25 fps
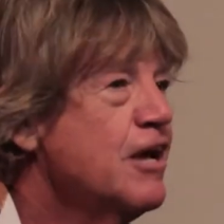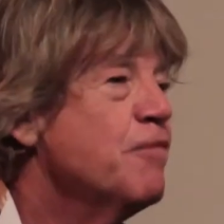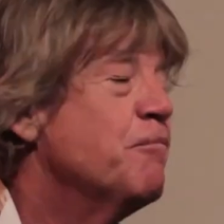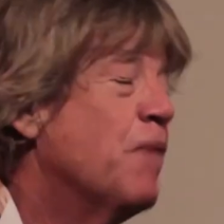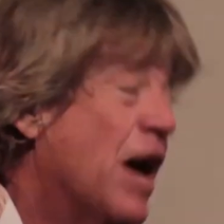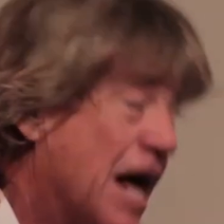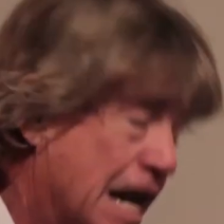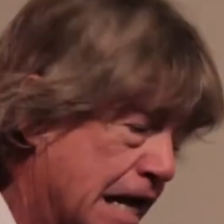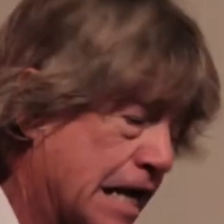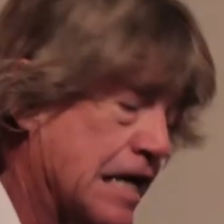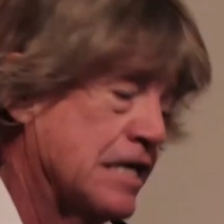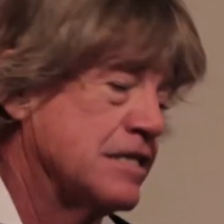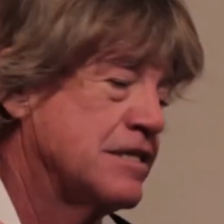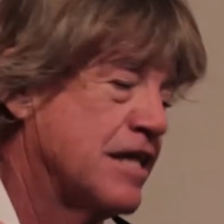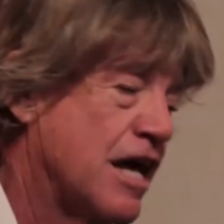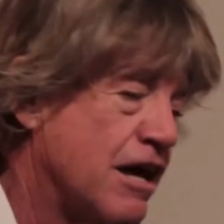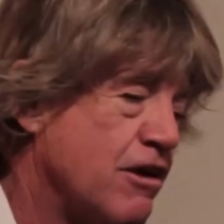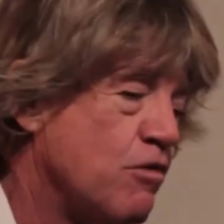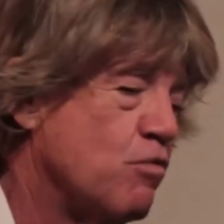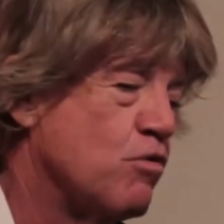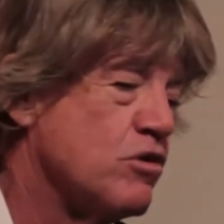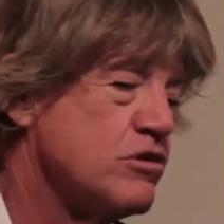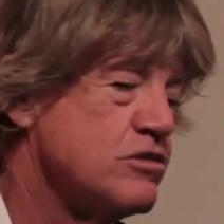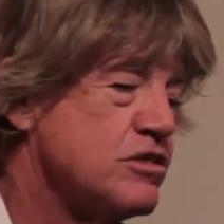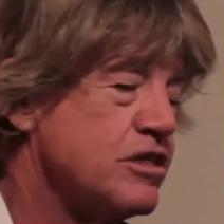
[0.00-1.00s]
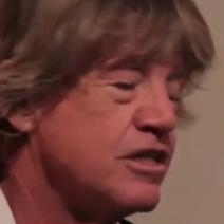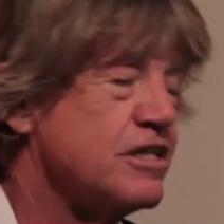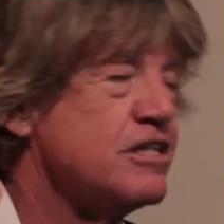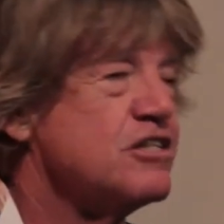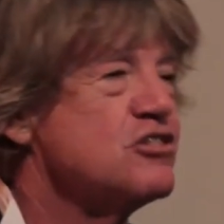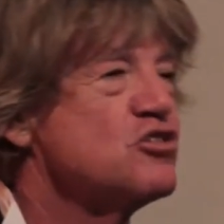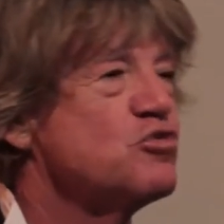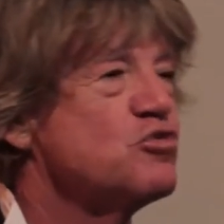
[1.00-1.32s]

But anyway, there he was in the